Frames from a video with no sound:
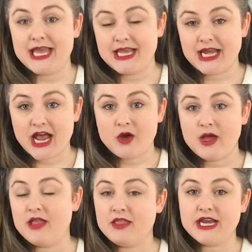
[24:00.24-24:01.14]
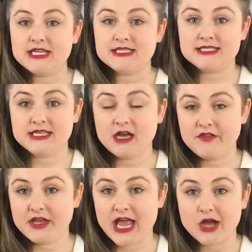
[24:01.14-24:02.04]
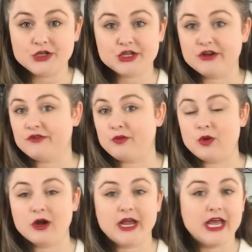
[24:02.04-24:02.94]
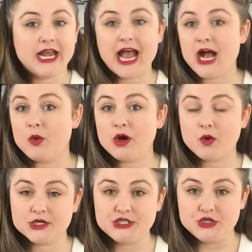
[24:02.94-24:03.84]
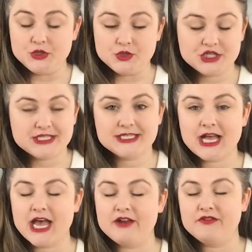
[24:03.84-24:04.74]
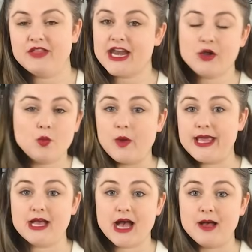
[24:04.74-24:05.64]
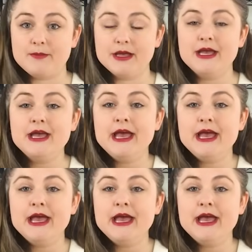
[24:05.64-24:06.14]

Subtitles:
take it out and let it sit on the counter for an hour or 2 just to kind of let it wake up,